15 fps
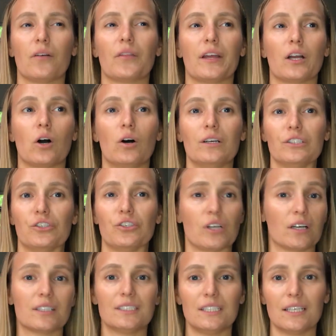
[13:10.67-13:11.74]
They call it
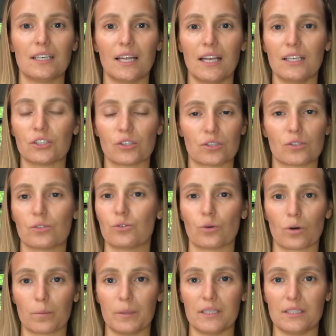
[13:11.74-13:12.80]
junk DNA. It's just
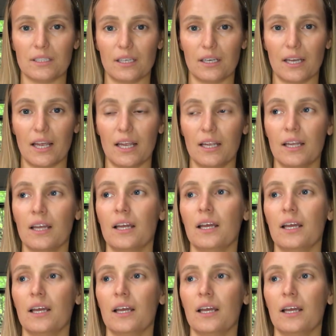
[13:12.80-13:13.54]
dormant DNA.